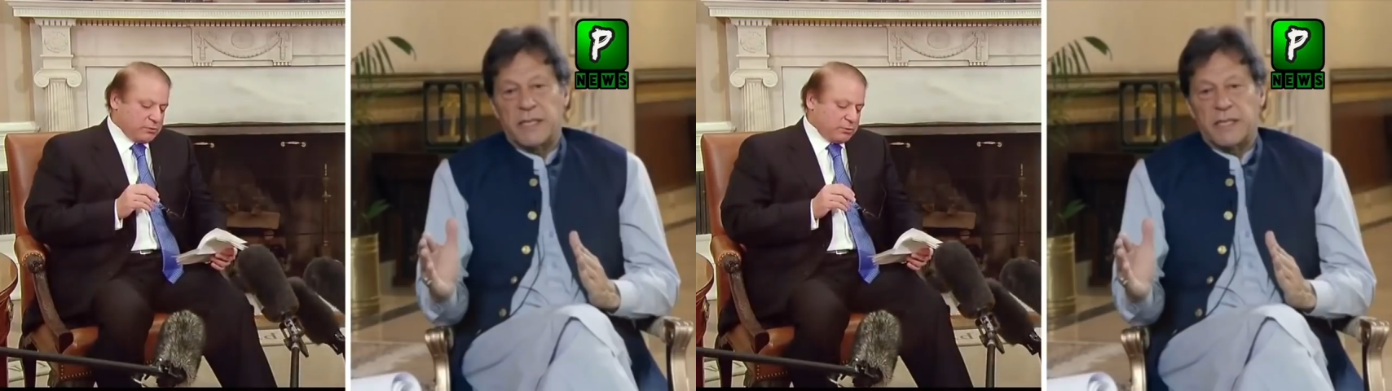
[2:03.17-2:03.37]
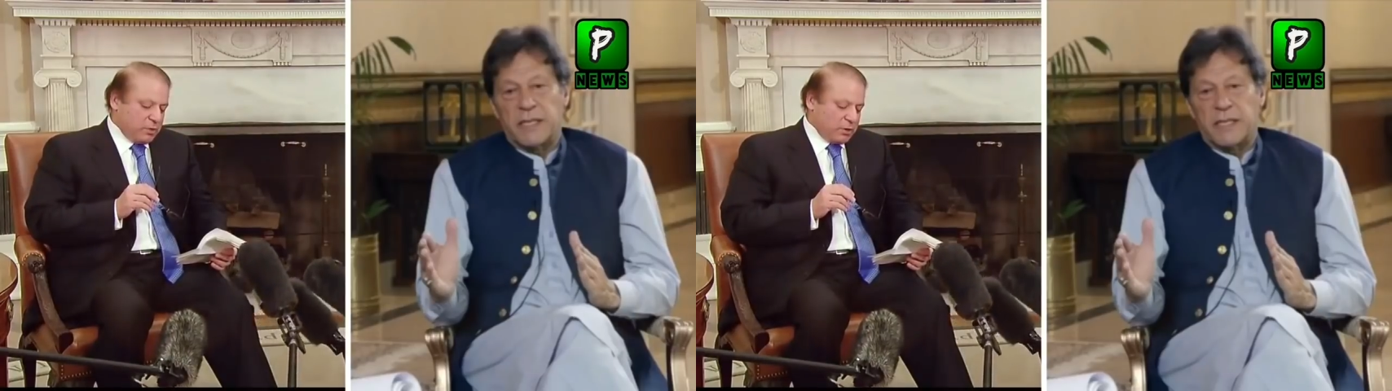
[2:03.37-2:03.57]

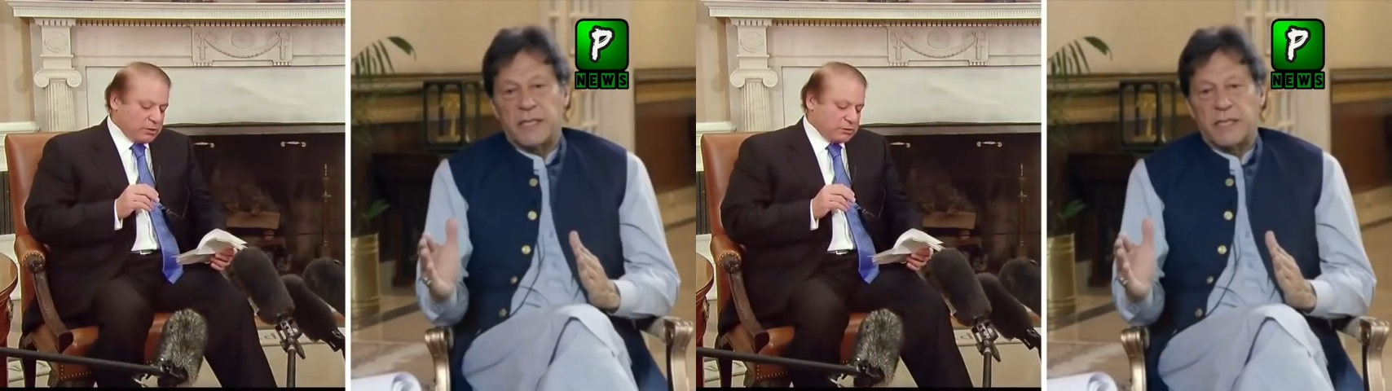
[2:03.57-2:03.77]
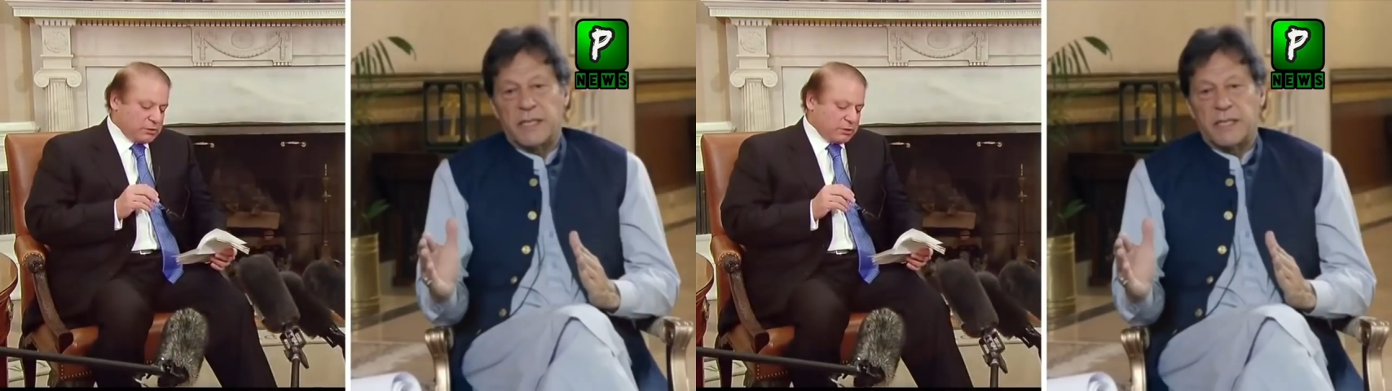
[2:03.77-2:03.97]
Speaker 1: to
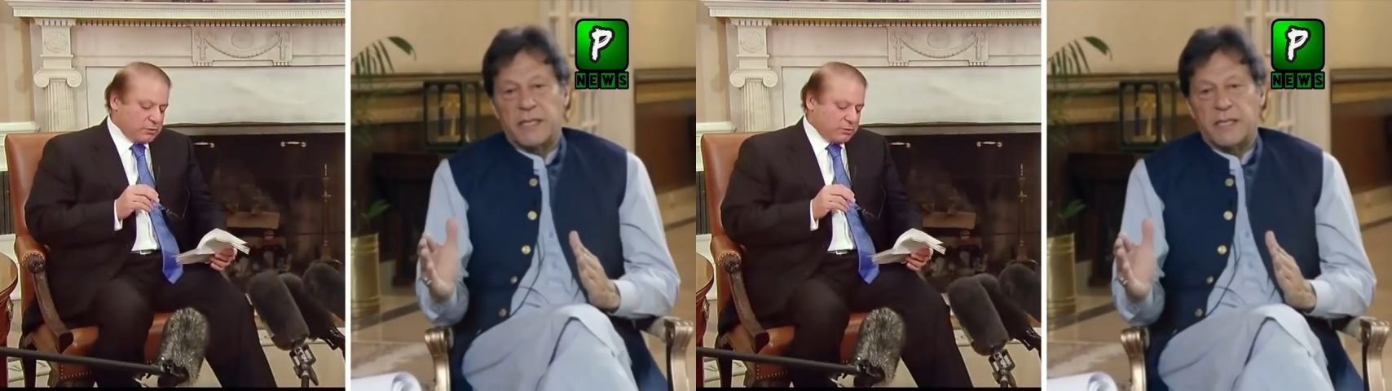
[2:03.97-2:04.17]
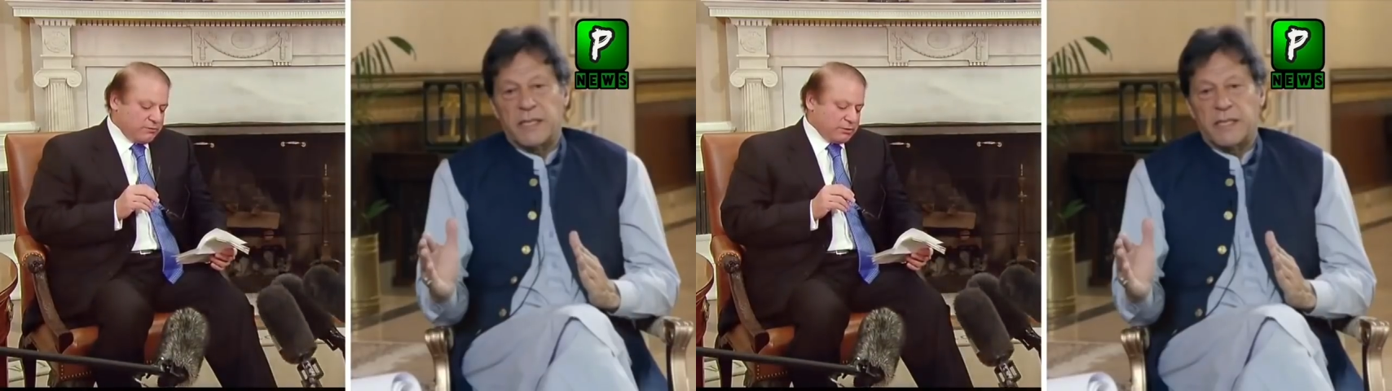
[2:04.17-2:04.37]
democracy
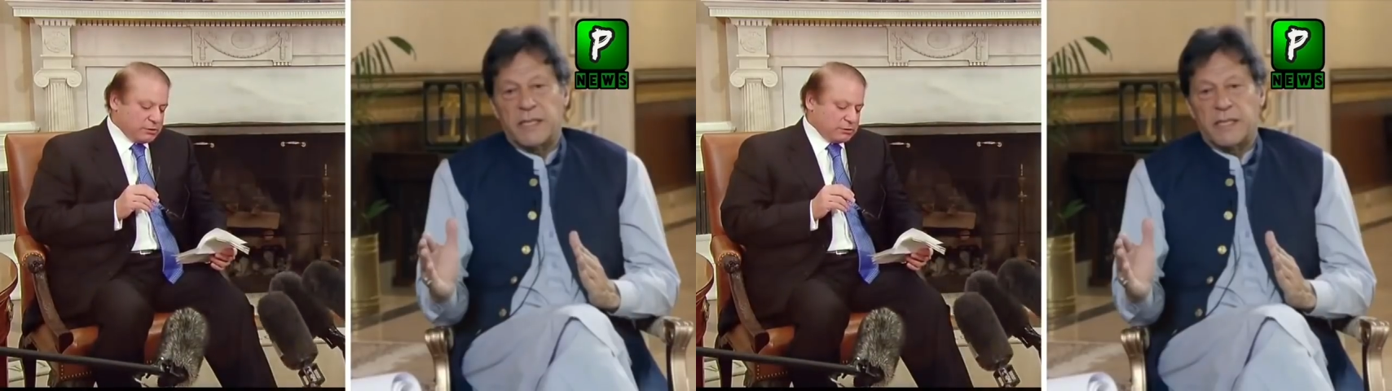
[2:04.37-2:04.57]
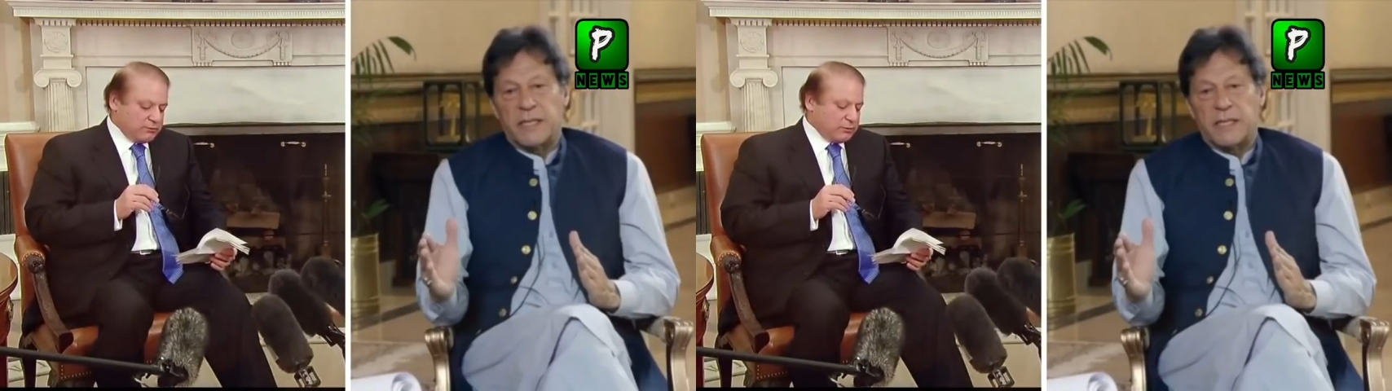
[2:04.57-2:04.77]
and good
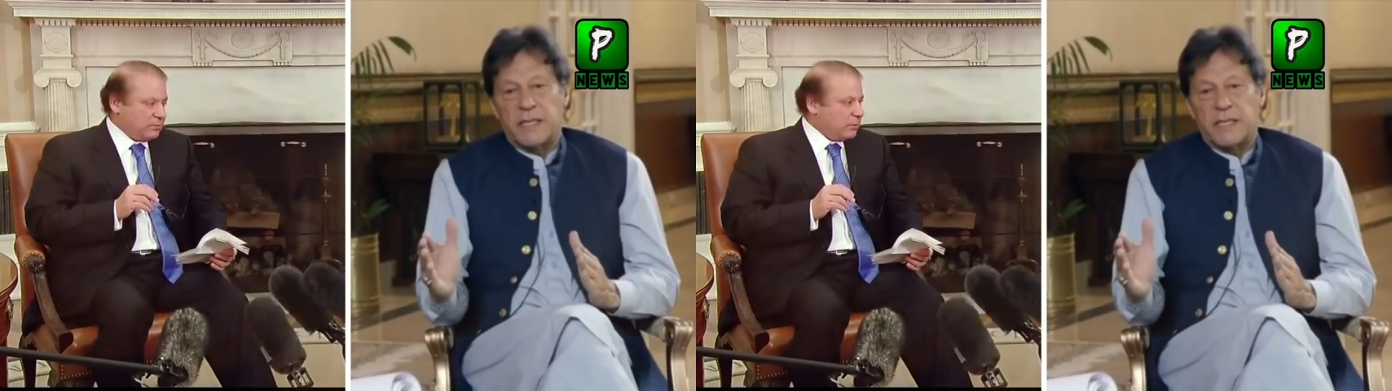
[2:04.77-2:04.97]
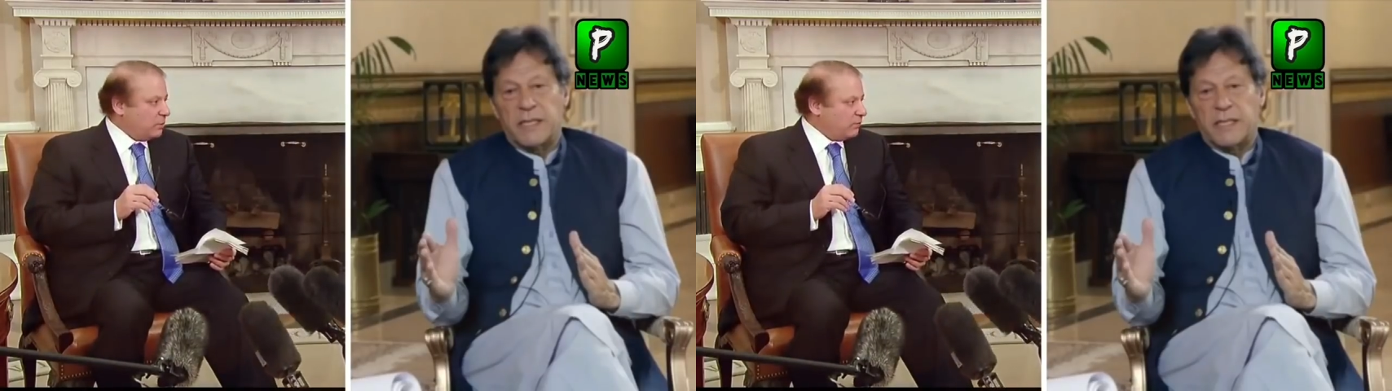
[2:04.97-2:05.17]
wishes for
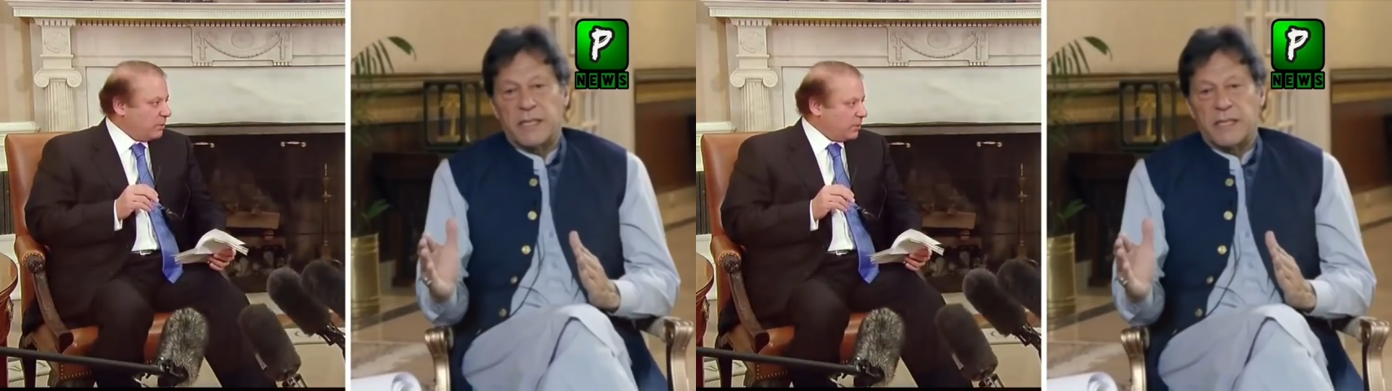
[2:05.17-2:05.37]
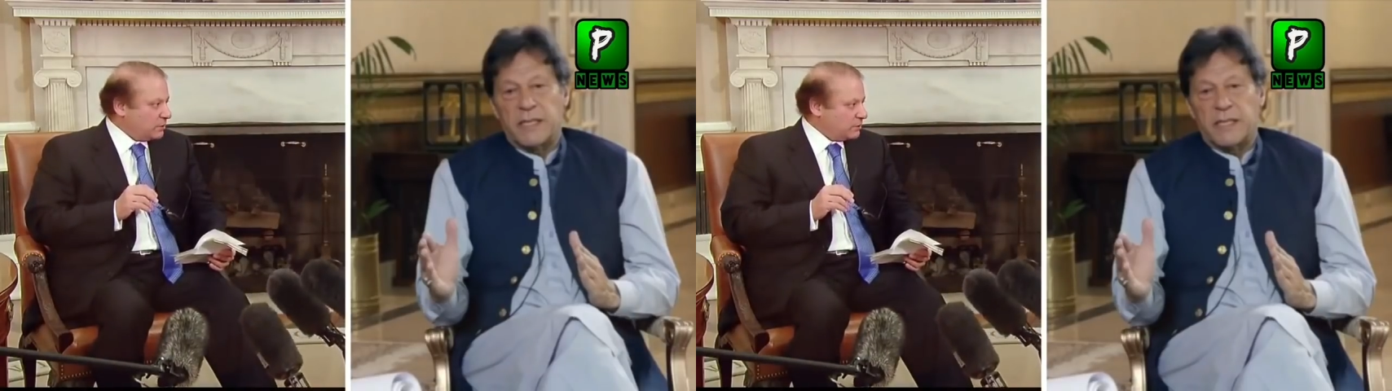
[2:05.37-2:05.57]
the people
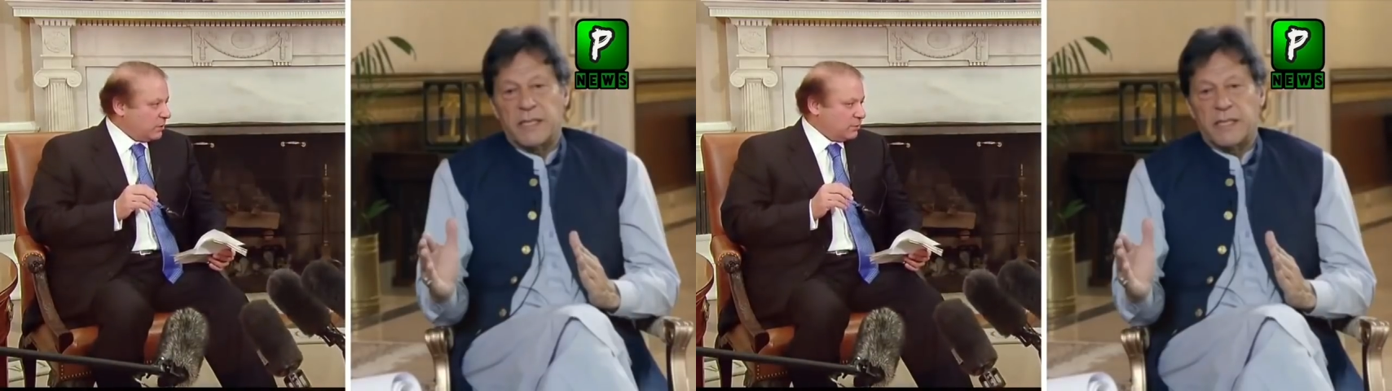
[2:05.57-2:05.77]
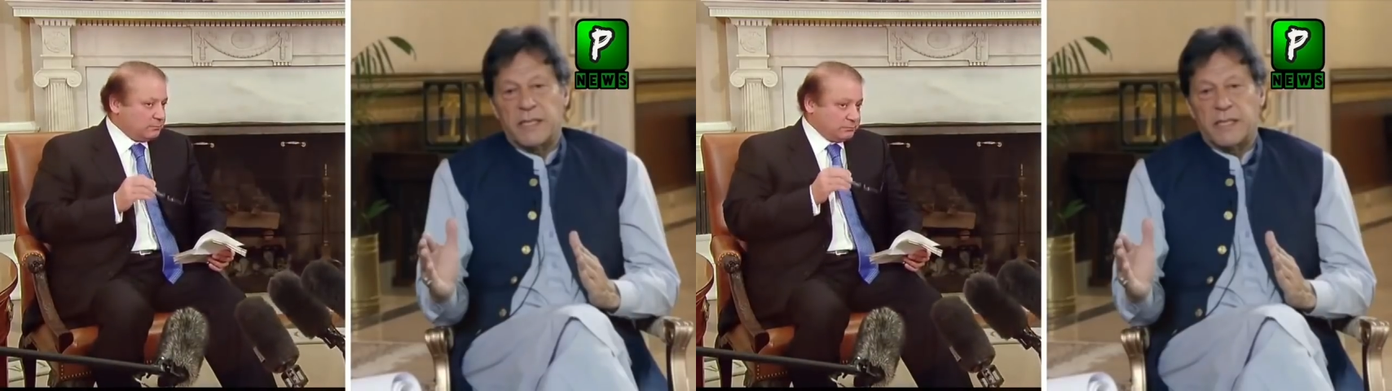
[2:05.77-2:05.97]
of
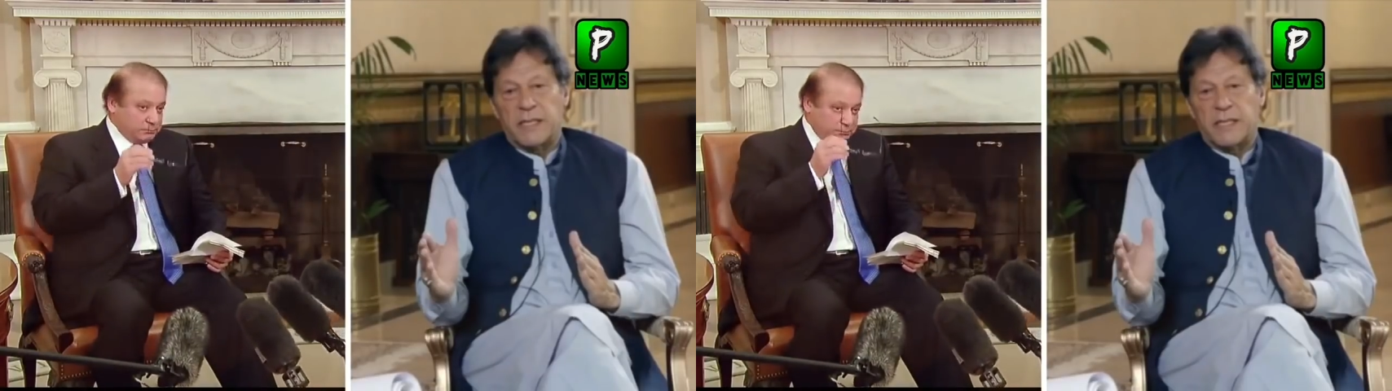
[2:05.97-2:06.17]
Pakistan.